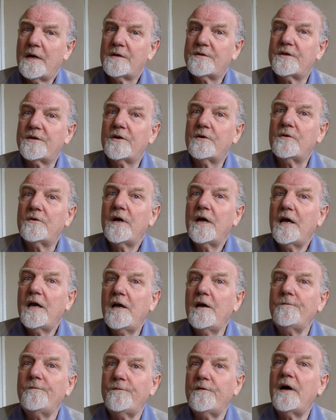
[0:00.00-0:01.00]
So
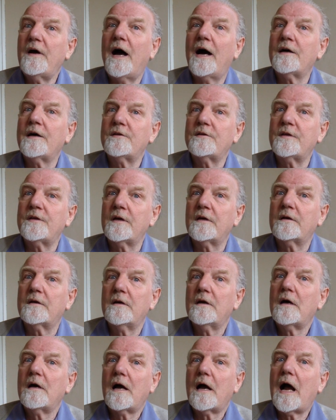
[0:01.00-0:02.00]
if I
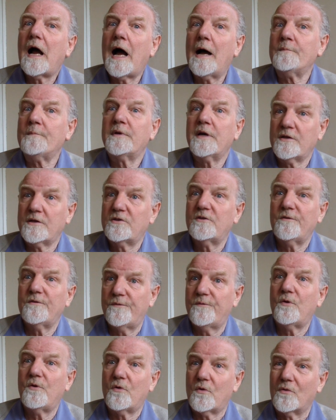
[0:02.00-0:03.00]
think I'm going to
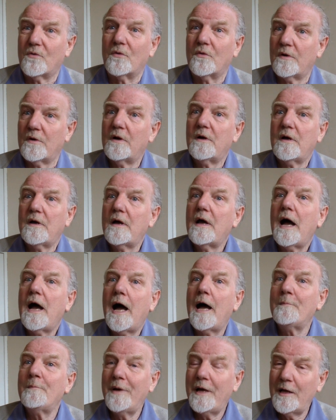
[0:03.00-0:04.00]
fall,
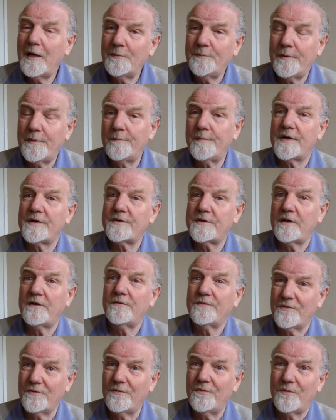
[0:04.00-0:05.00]
I'm helping
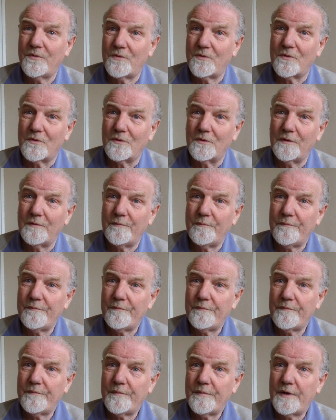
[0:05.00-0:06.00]
myself to fall.
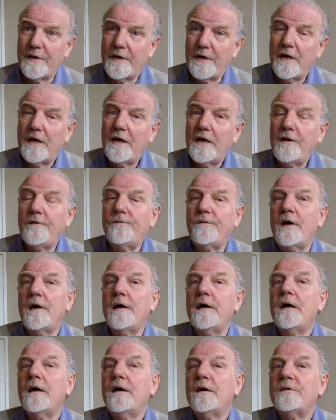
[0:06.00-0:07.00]
If
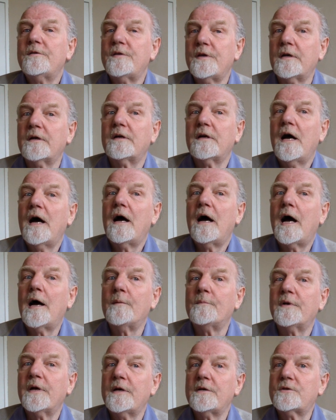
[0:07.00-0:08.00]
I think
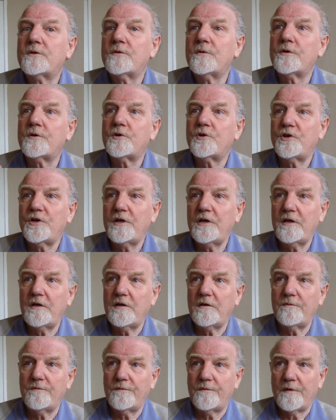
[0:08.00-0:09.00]
I'm going to
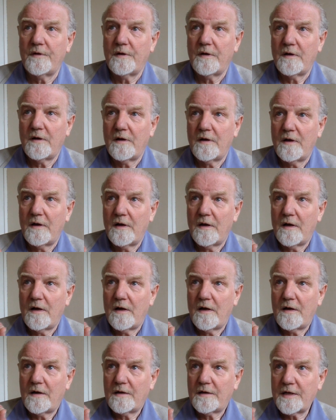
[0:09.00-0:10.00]
achieve
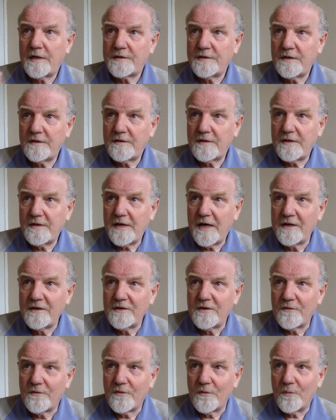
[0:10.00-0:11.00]
getting to the
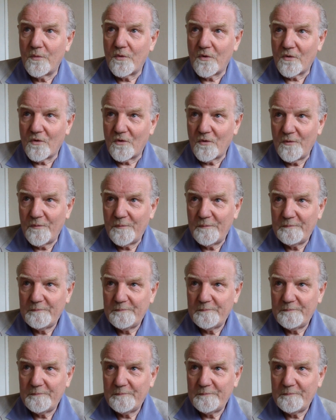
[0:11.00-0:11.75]
end of the wall,